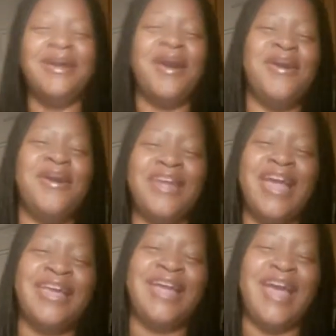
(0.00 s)

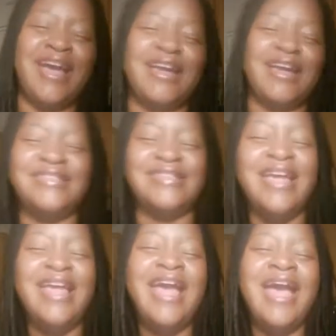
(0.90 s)
Okay, guys.
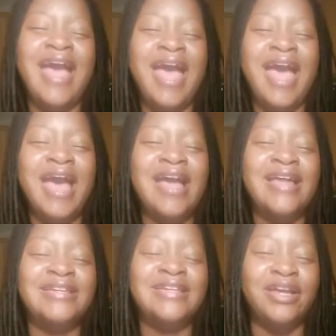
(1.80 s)

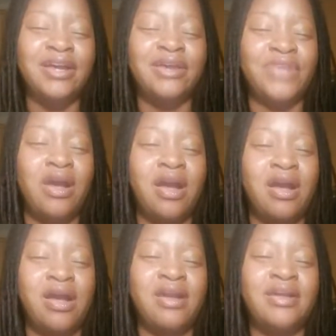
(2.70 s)
I love
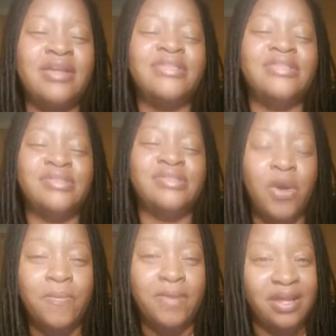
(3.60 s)
y'all
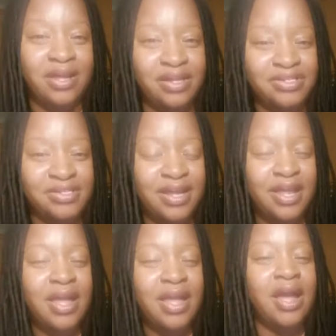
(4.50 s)
so much.
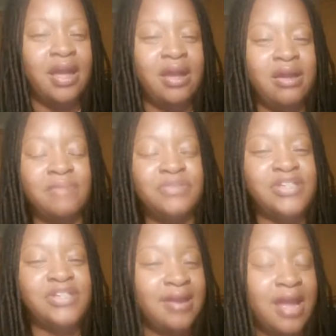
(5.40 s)

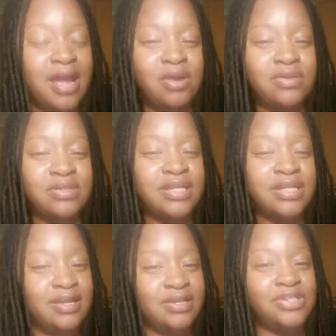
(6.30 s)
Shout out to
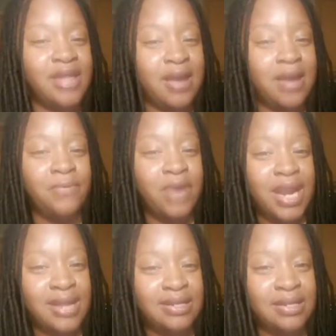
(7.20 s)
King Sean
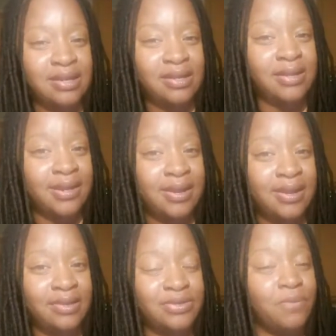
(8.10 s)
Bradley
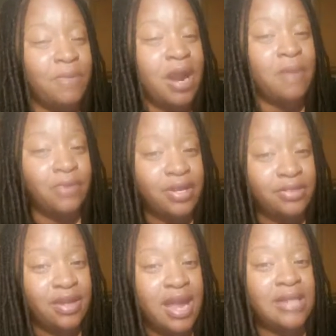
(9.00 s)
again. You my
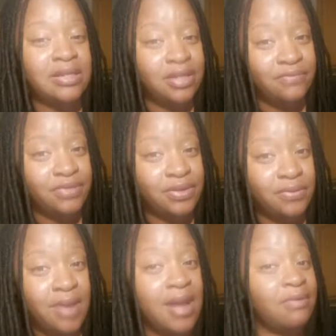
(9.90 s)
brother. I love
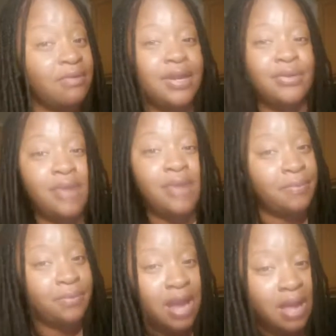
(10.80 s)
you. I don't care who got a
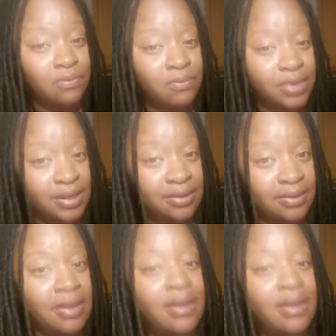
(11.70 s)
problem with it.